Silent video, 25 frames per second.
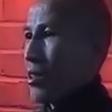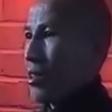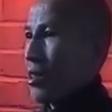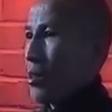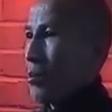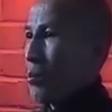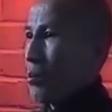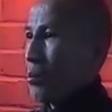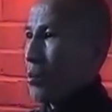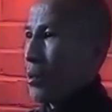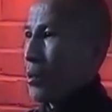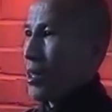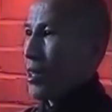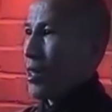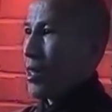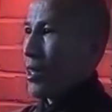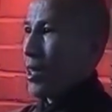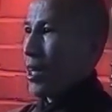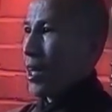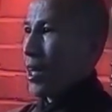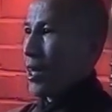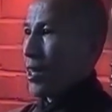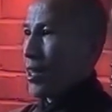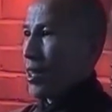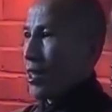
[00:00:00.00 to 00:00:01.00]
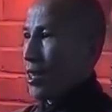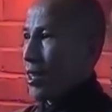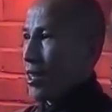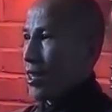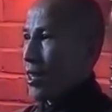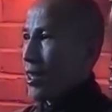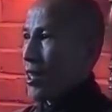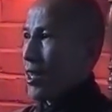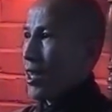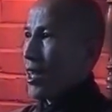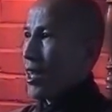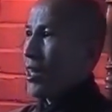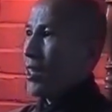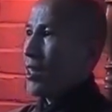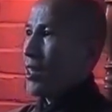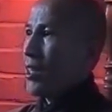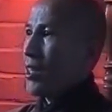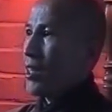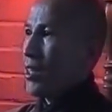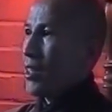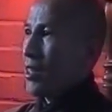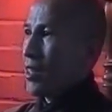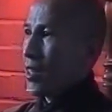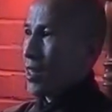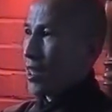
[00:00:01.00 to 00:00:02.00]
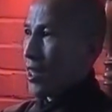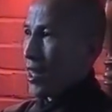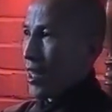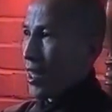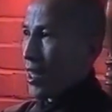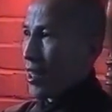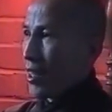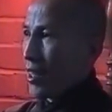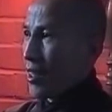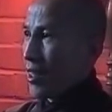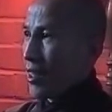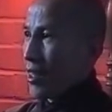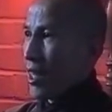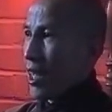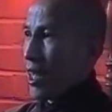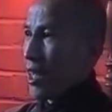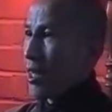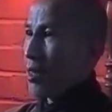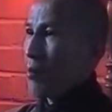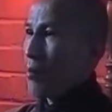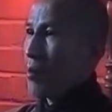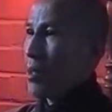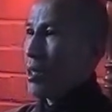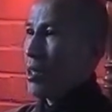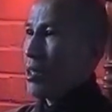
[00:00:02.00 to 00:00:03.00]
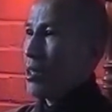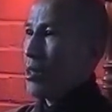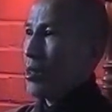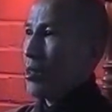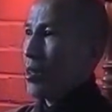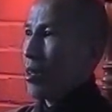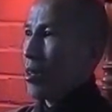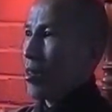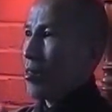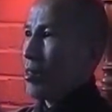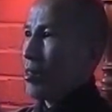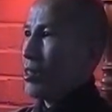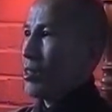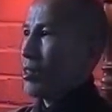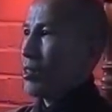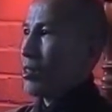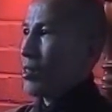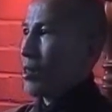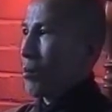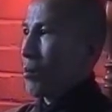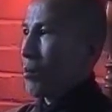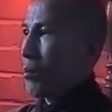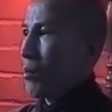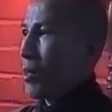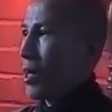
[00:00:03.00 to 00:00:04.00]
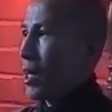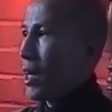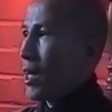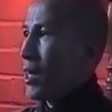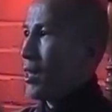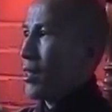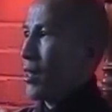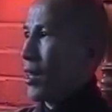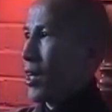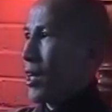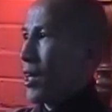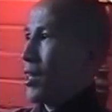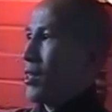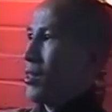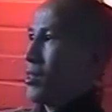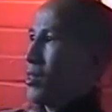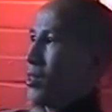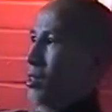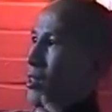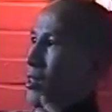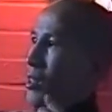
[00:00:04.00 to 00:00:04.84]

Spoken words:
If you repeat that again and again, that means you already supply